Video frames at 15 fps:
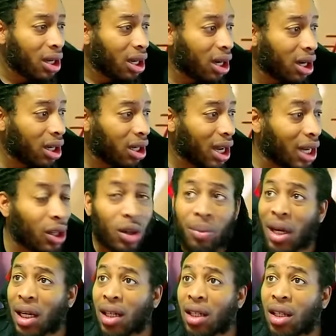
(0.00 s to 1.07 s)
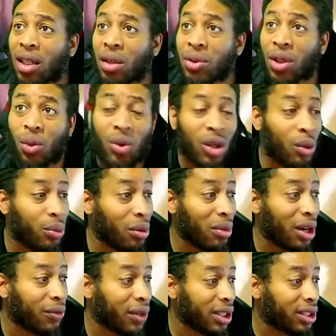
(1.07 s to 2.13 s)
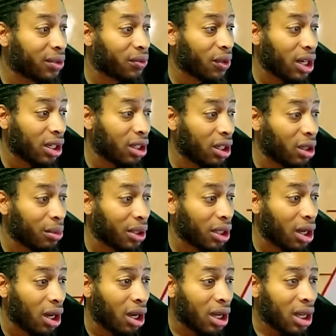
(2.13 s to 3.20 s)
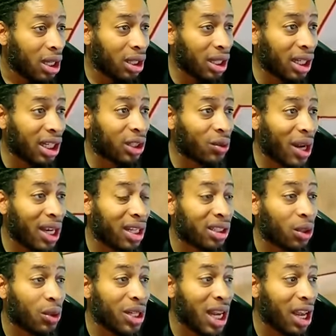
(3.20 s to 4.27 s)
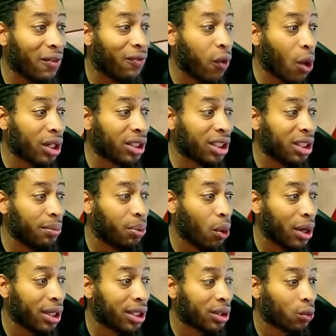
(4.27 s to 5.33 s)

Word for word: Uh, I look better than him, so we're gonna put my face in front of him. But uh, look at this right here. So he had fourteen points